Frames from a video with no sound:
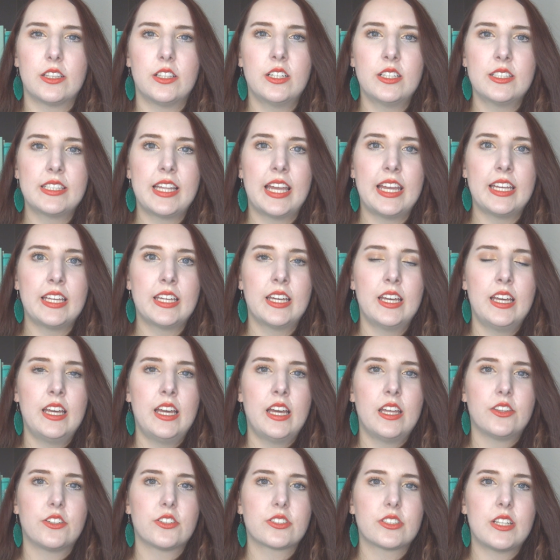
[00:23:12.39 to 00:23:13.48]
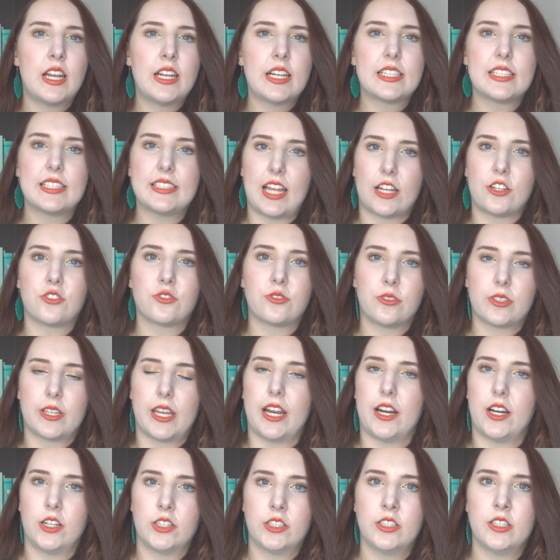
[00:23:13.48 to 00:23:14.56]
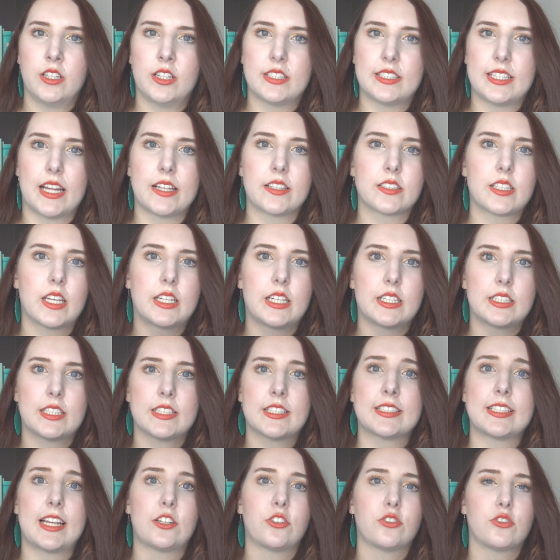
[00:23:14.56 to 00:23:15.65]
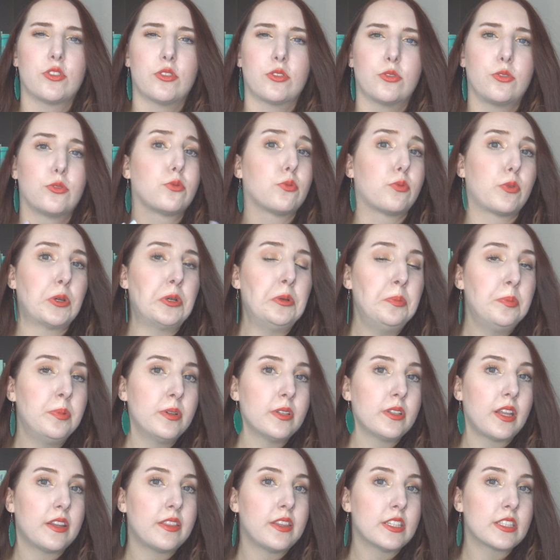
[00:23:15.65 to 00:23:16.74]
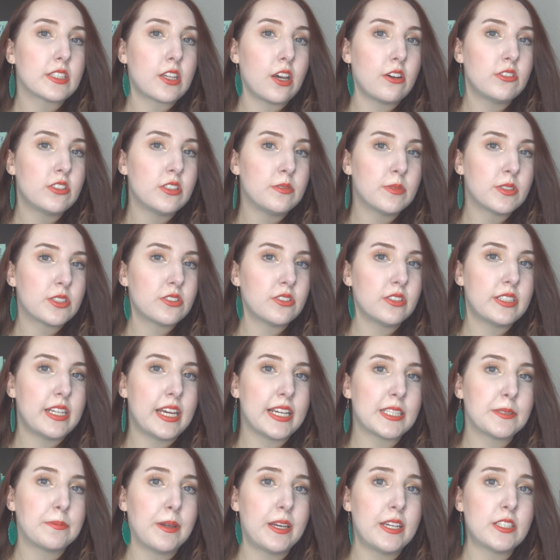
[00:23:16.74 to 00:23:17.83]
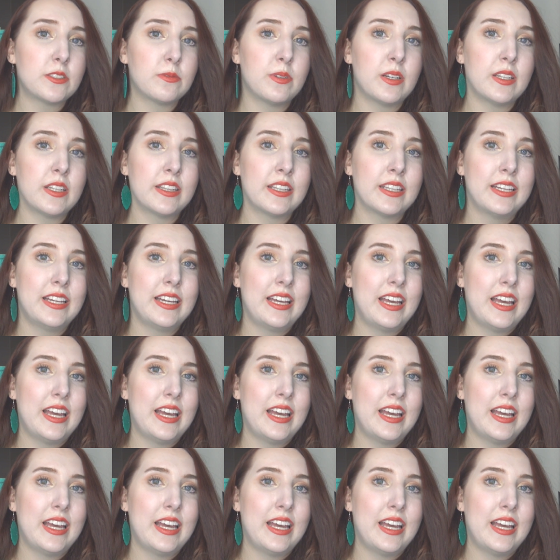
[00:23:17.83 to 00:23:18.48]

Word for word: it looks like there's not a central character. It sounds like it's a central group that this cozy mystery takes place with.